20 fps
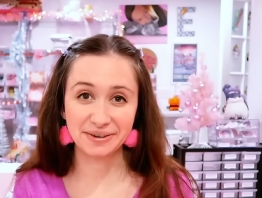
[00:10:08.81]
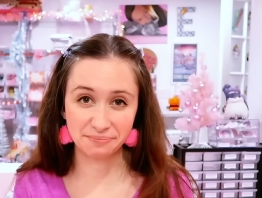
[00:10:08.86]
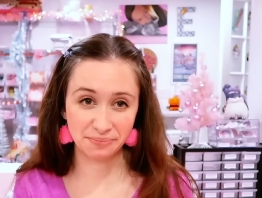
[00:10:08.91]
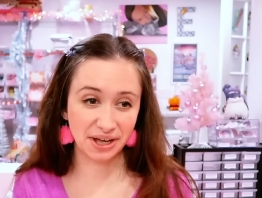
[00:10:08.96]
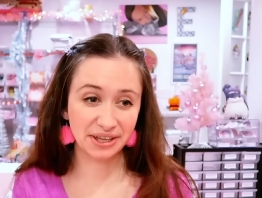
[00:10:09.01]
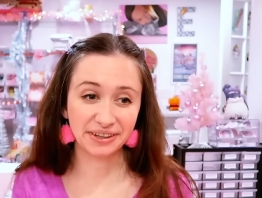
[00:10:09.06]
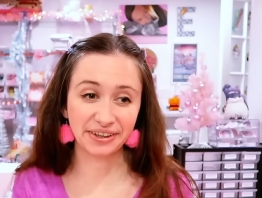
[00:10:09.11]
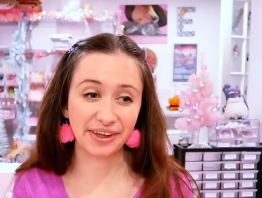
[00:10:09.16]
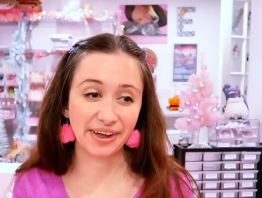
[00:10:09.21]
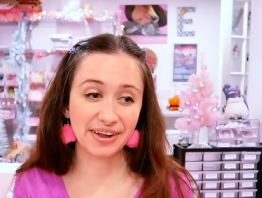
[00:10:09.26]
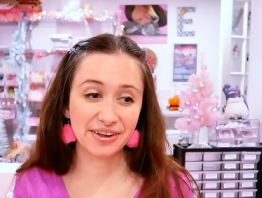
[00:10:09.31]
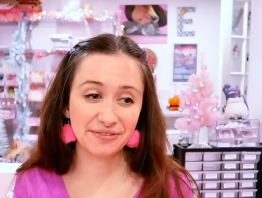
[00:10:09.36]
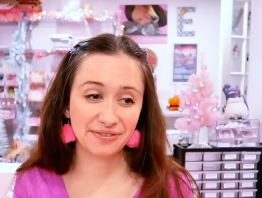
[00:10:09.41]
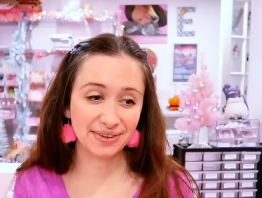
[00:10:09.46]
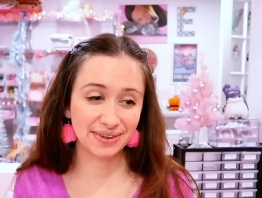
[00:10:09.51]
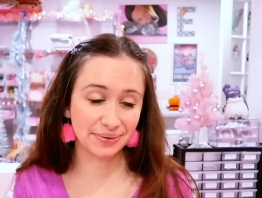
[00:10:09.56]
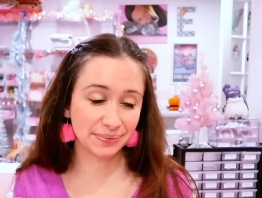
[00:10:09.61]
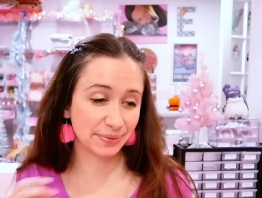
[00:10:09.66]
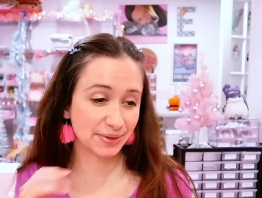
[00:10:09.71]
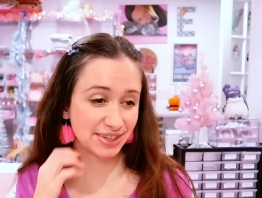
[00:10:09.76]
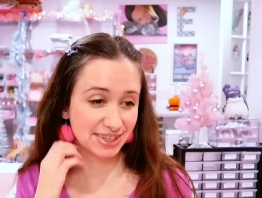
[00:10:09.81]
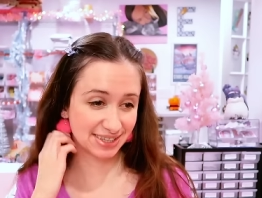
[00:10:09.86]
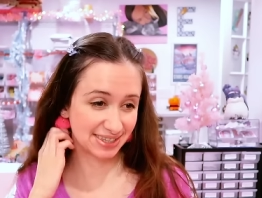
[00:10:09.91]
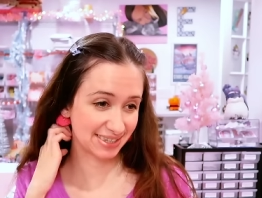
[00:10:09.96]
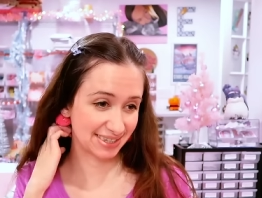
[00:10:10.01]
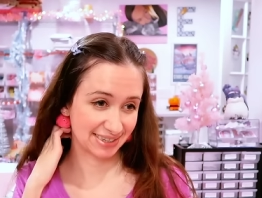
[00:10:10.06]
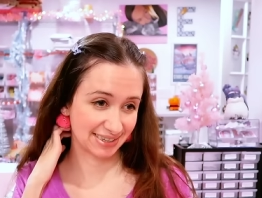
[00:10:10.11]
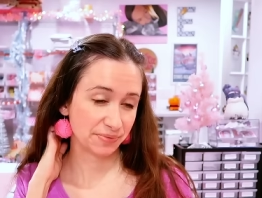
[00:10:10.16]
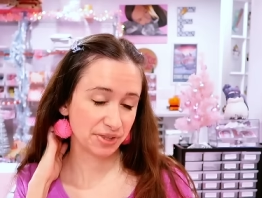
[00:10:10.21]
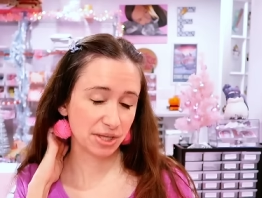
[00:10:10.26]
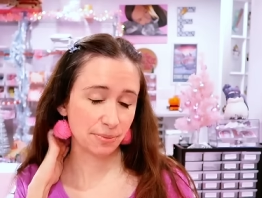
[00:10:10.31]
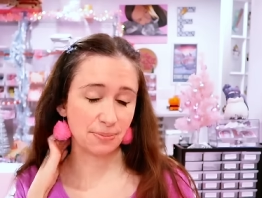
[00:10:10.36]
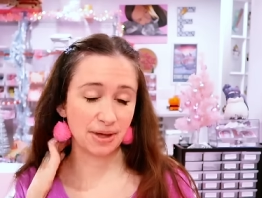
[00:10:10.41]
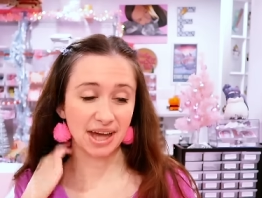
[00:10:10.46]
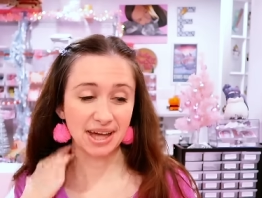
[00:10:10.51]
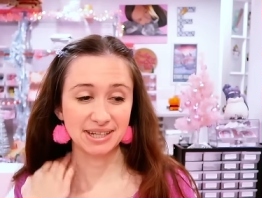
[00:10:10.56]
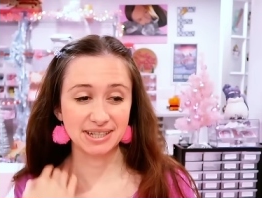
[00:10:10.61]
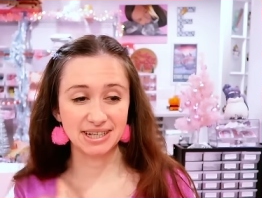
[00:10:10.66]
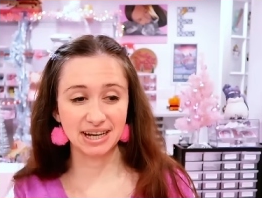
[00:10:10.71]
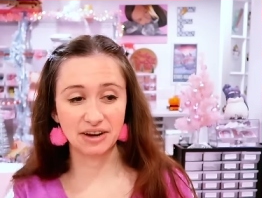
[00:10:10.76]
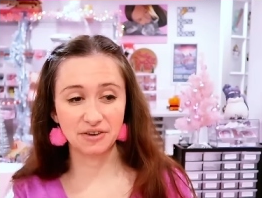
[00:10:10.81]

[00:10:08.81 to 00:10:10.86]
in my life. It was the best.